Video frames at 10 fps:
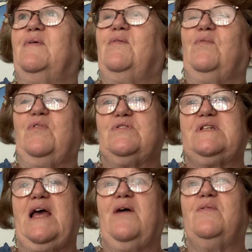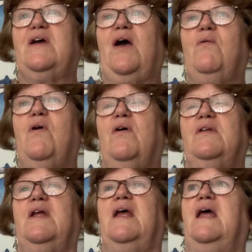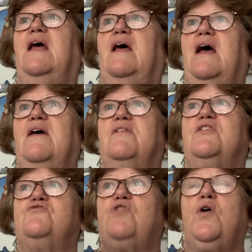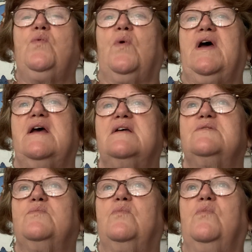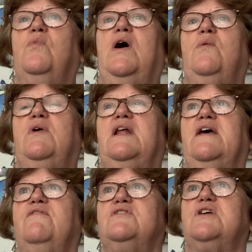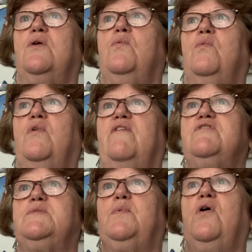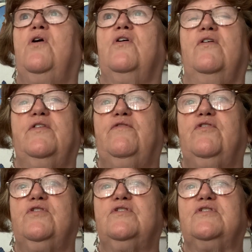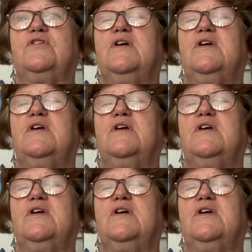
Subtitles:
we'll see how we go on. There's roadworks where we live, so we're having to park on the front